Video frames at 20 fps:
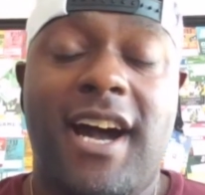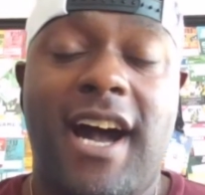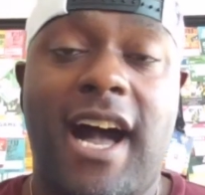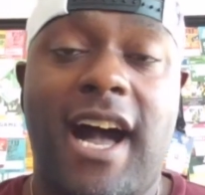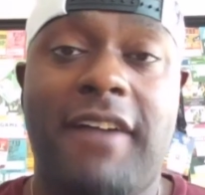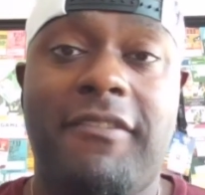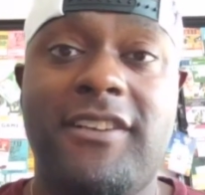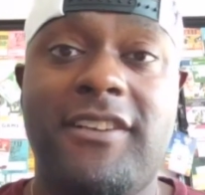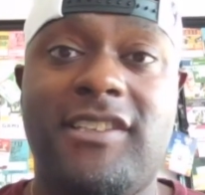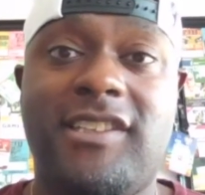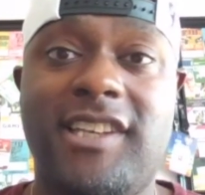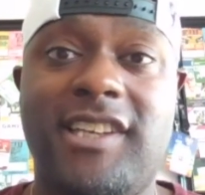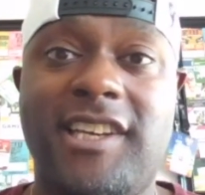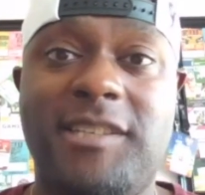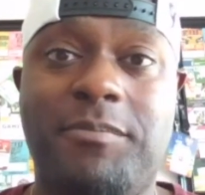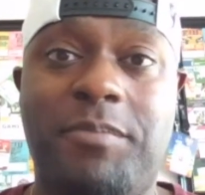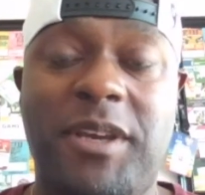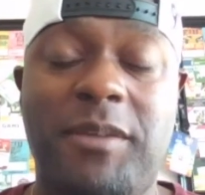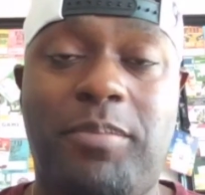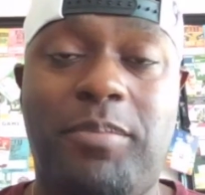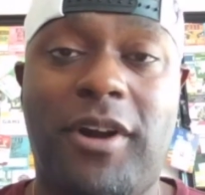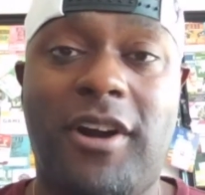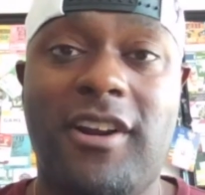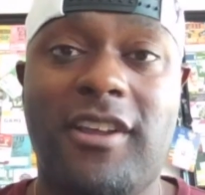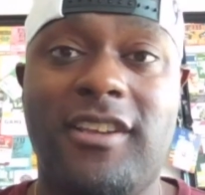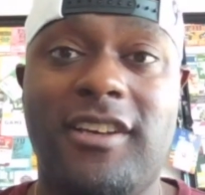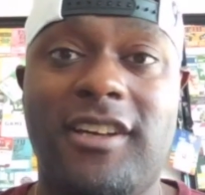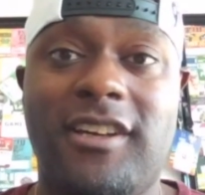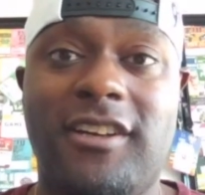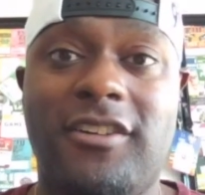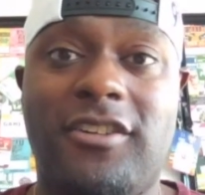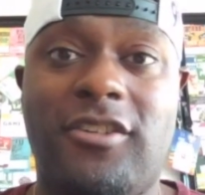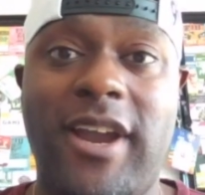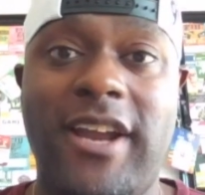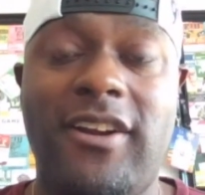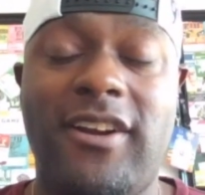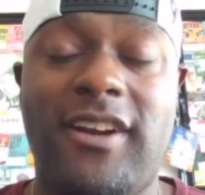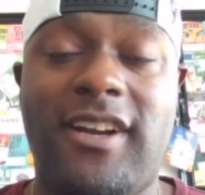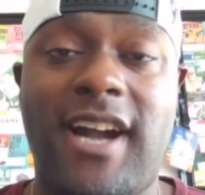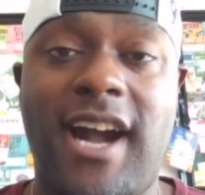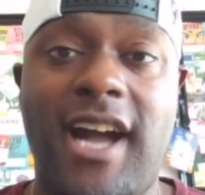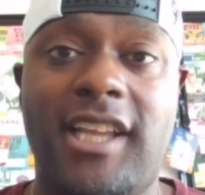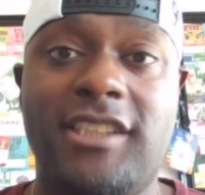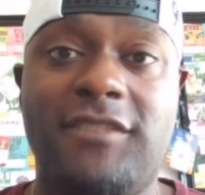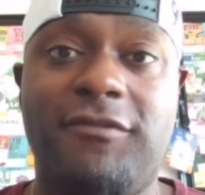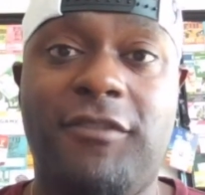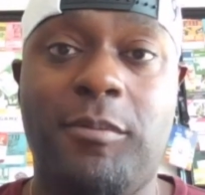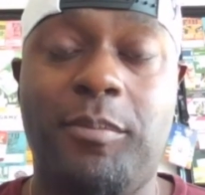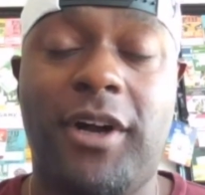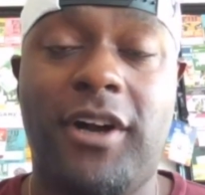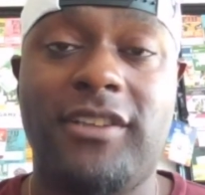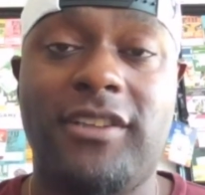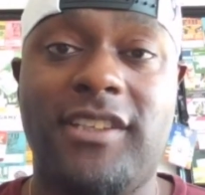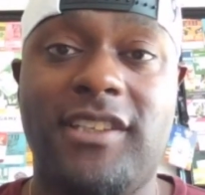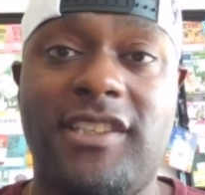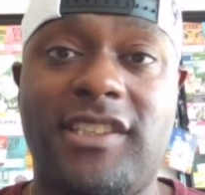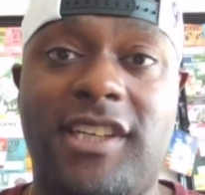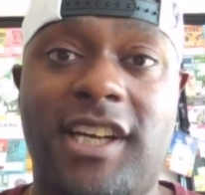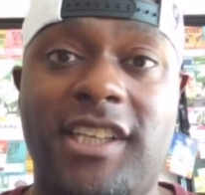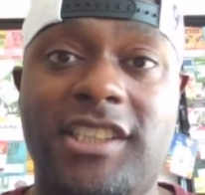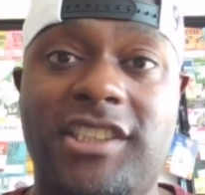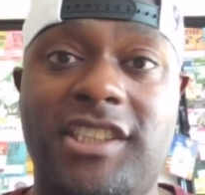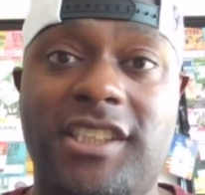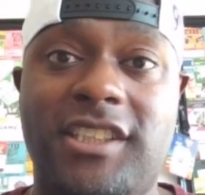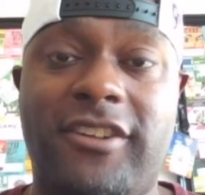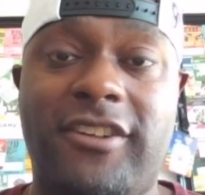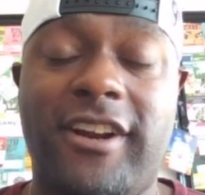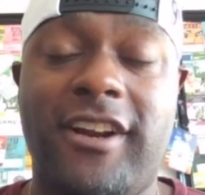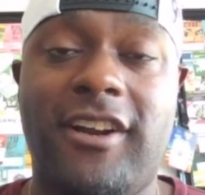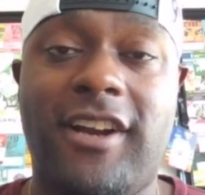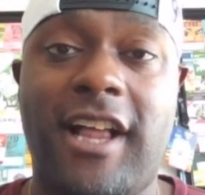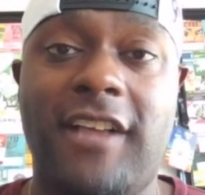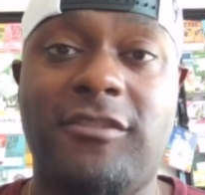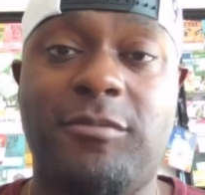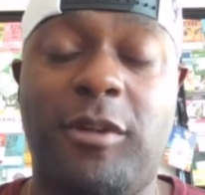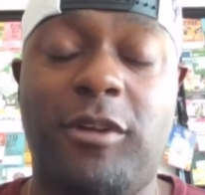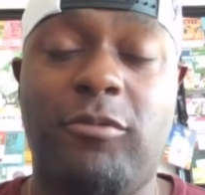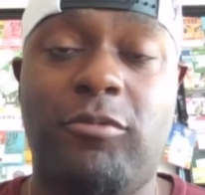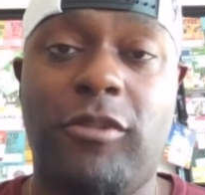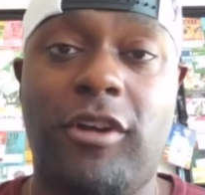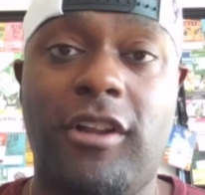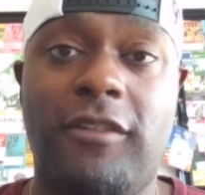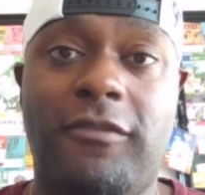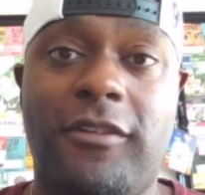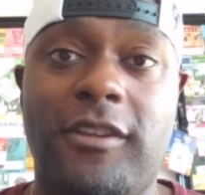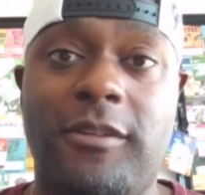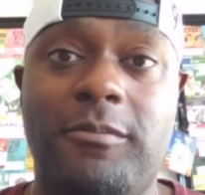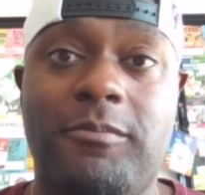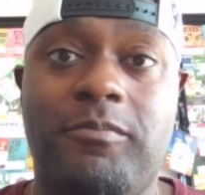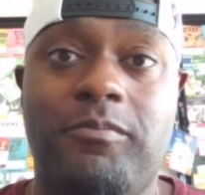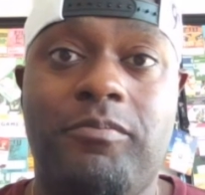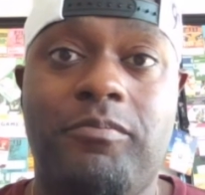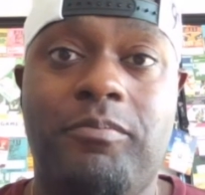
obviously has been part of the greater college football discussion, the greater college football world for the